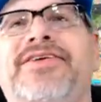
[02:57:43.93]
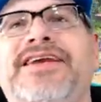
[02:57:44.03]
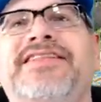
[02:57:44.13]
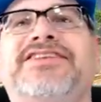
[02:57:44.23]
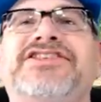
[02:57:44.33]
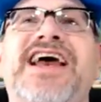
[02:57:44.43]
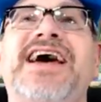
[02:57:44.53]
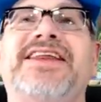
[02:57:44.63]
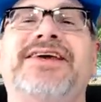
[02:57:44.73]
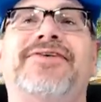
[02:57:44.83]
there in the
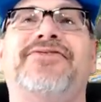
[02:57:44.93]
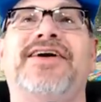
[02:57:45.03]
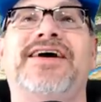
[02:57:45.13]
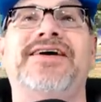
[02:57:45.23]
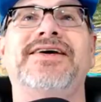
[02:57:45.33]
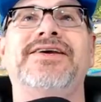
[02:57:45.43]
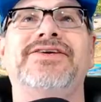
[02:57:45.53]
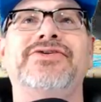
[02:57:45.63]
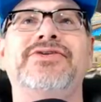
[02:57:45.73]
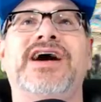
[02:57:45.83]
chat if uh,
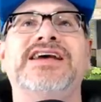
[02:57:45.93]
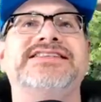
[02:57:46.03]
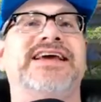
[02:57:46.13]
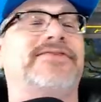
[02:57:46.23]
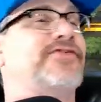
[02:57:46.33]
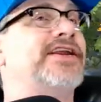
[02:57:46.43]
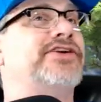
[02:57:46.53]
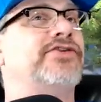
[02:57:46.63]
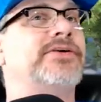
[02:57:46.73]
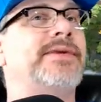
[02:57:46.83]
you guys like Freddy
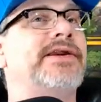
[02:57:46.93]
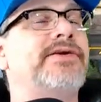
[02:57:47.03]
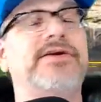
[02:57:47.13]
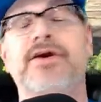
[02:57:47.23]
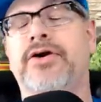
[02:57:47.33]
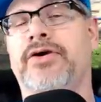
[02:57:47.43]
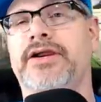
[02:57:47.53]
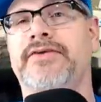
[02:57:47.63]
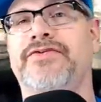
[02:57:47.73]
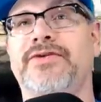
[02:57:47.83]
Krueger better or
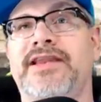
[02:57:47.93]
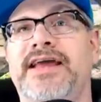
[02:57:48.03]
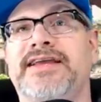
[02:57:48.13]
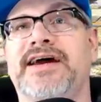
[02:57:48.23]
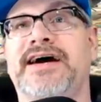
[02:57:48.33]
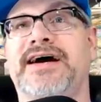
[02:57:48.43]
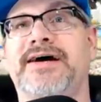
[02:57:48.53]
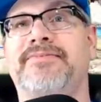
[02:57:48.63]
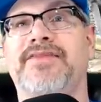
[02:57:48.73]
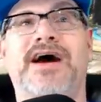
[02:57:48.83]
if you like
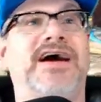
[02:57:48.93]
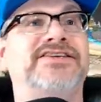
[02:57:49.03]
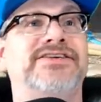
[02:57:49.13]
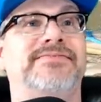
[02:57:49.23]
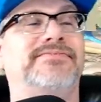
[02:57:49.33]
uh, uh,